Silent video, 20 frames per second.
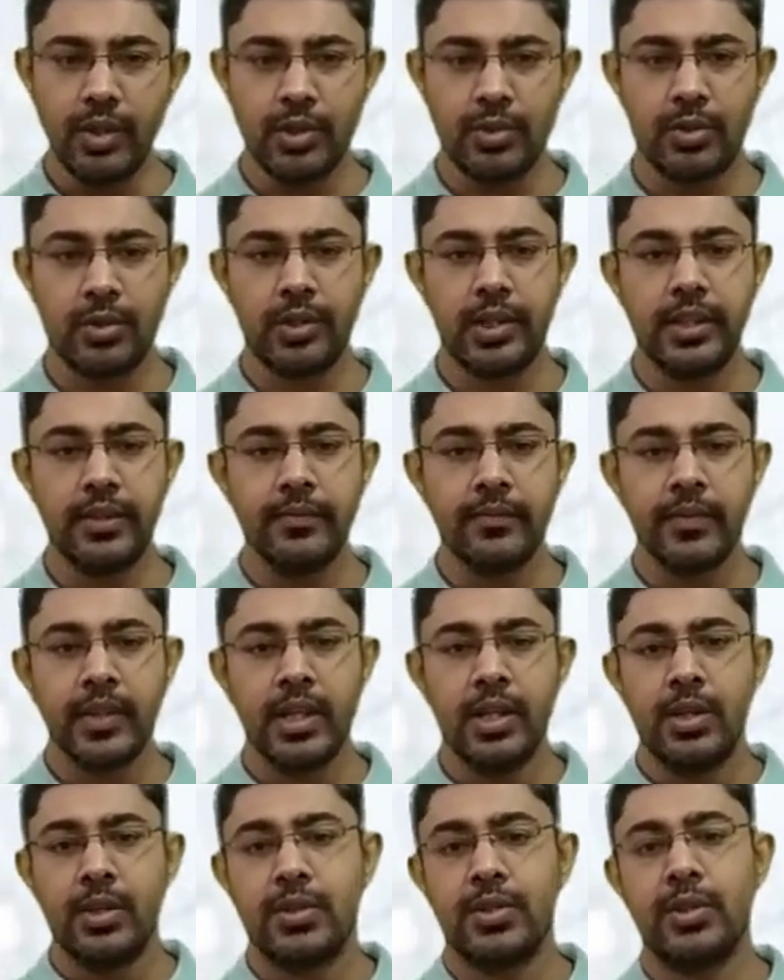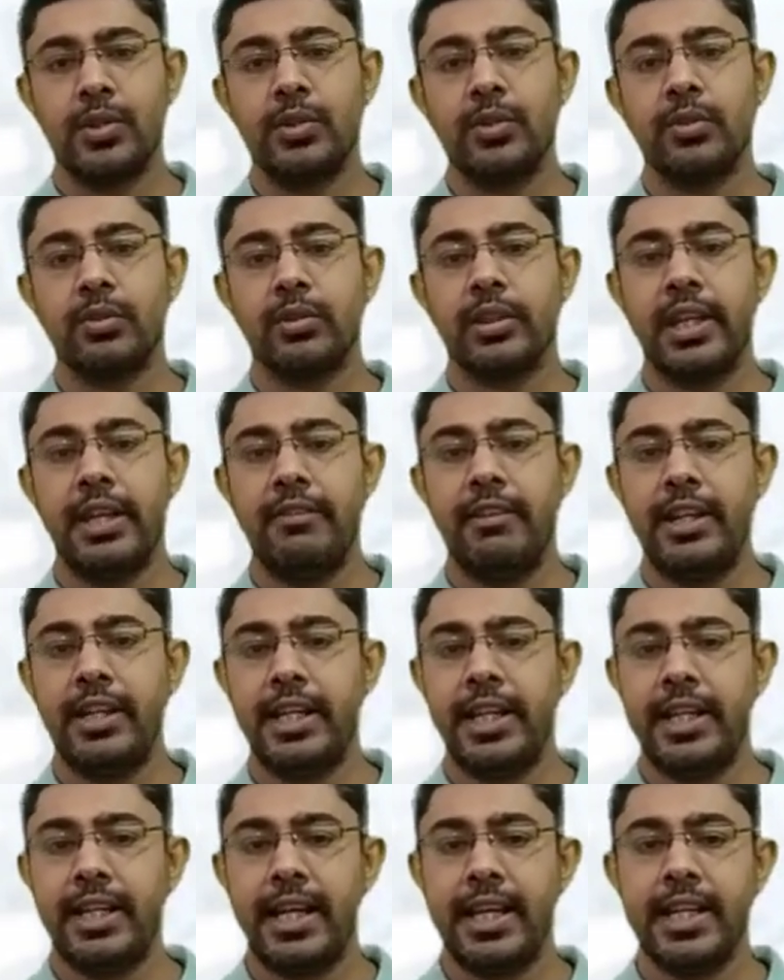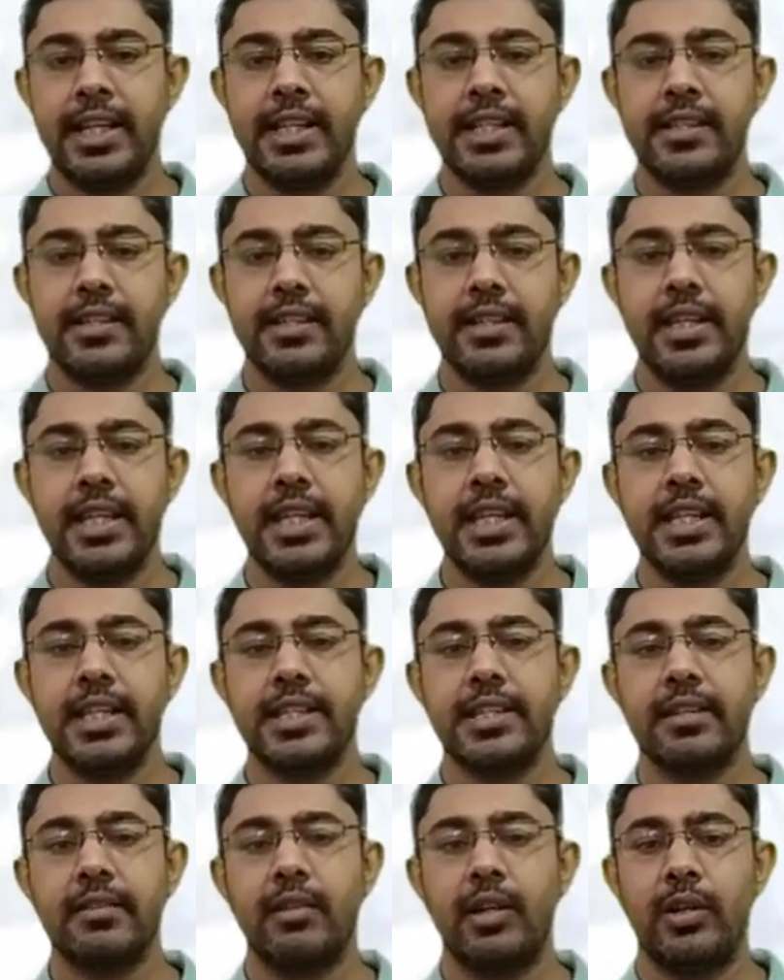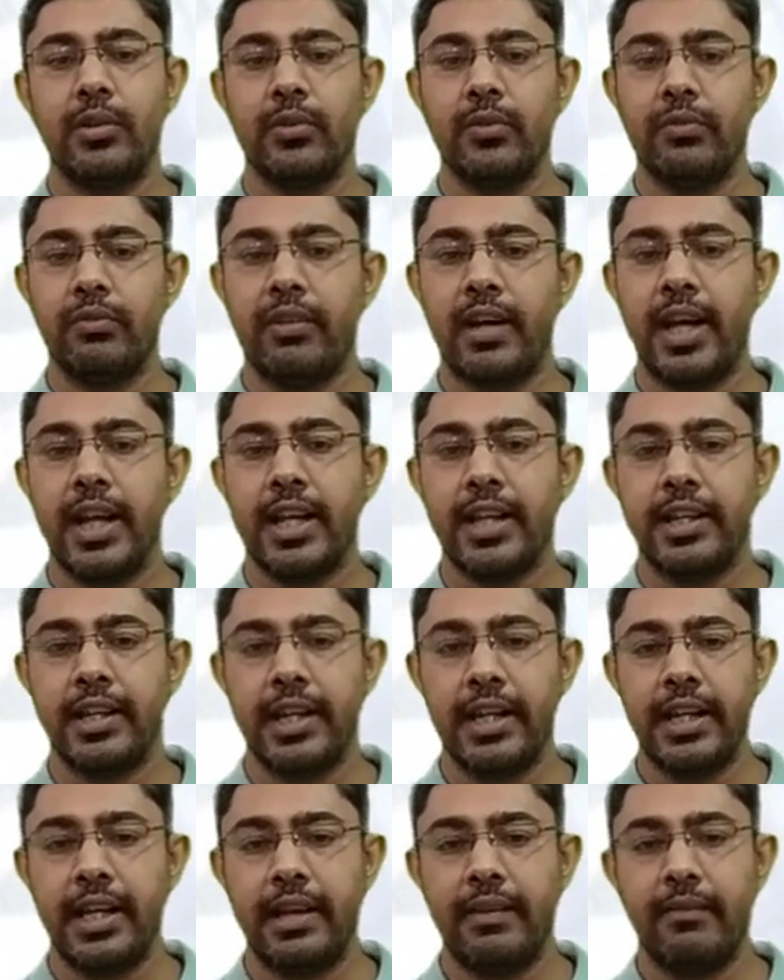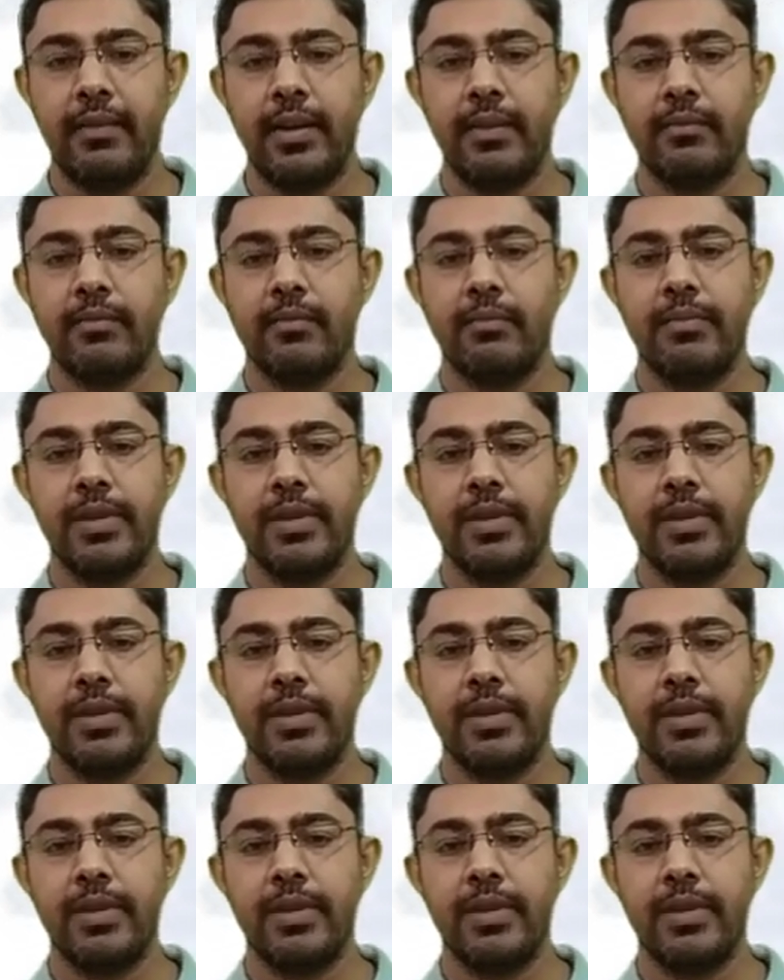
Sorry. So given data is D is equal to 500 mm,